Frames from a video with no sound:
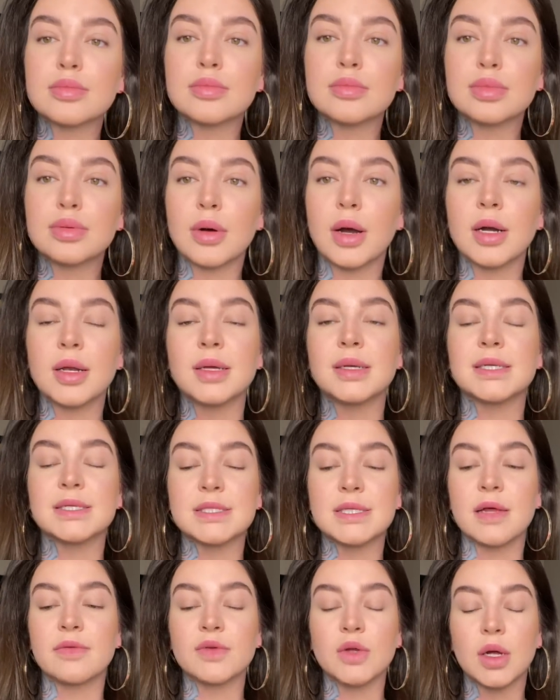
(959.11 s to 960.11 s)
product is
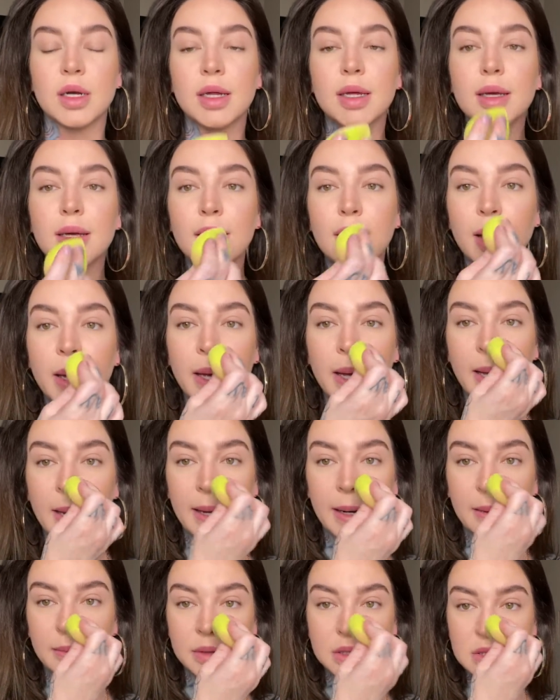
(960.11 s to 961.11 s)
left on it,
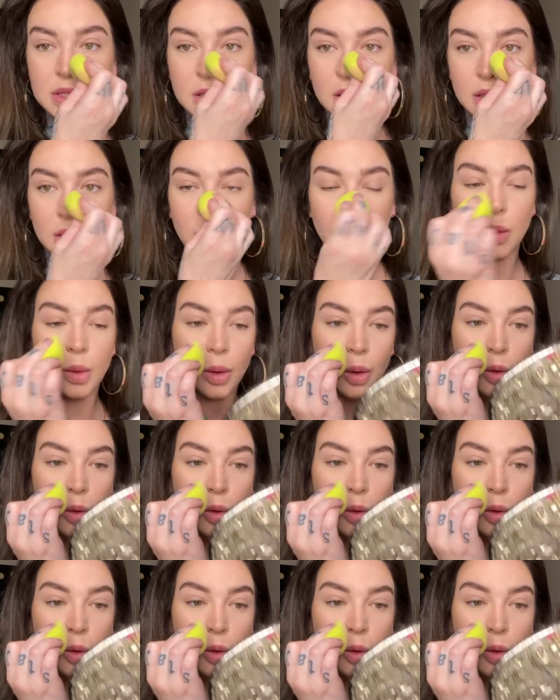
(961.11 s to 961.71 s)
and I'm just gonna go